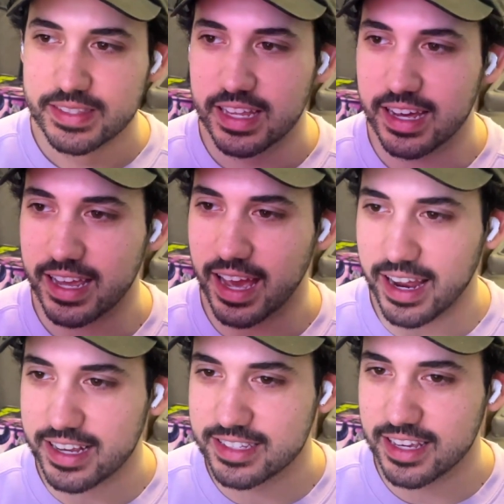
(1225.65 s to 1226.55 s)
Okay,
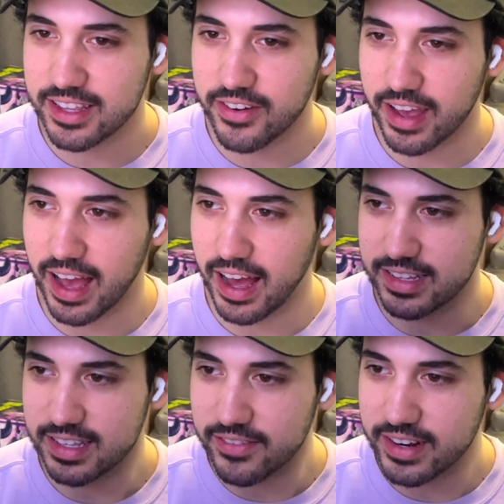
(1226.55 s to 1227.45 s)
continuing
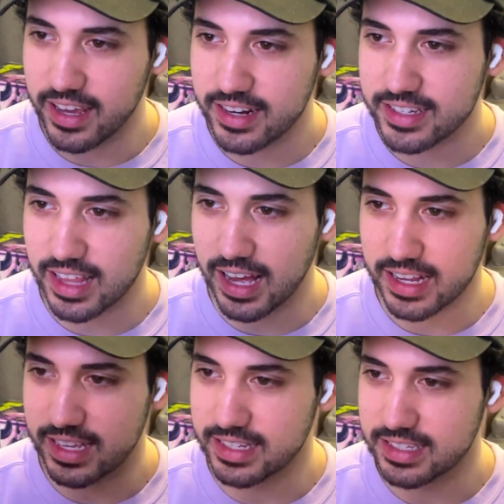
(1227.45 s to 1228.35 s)
on. Even Hina's
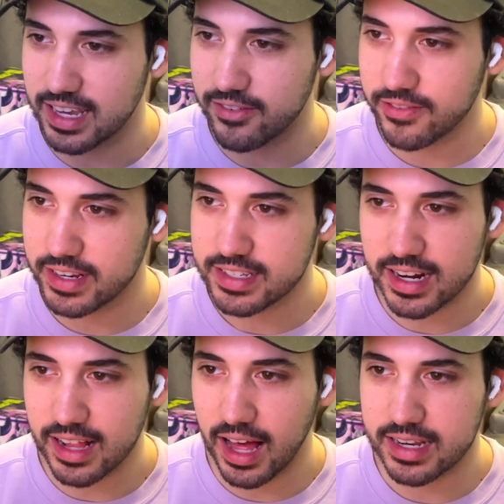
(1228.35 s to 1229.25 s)
locked in. See, everybody's got
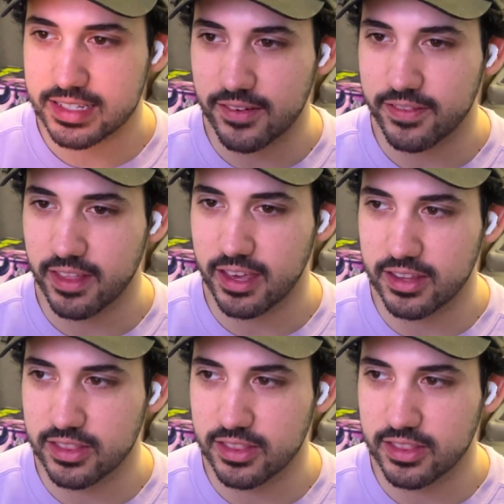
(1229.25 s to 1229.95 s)
a lot of stuff that they can